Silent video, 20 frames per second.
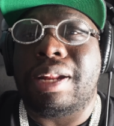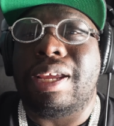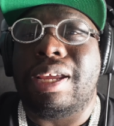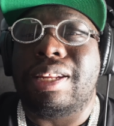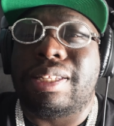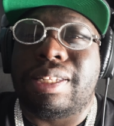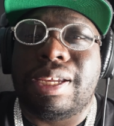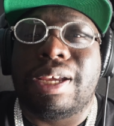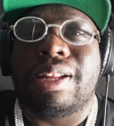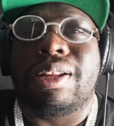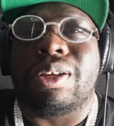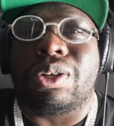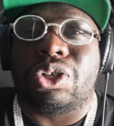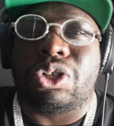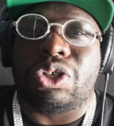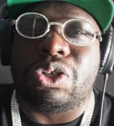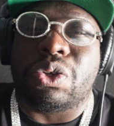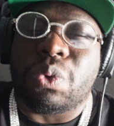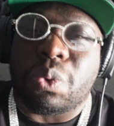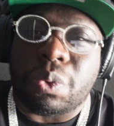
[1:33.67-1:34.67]
they steal his
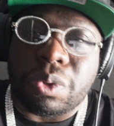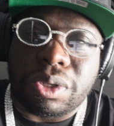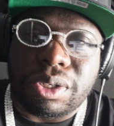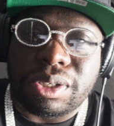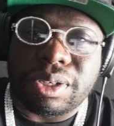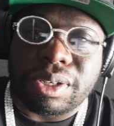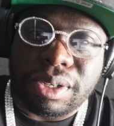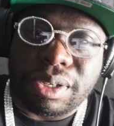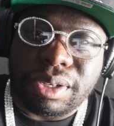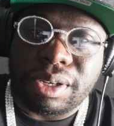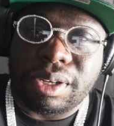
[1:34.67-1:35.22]
shoes.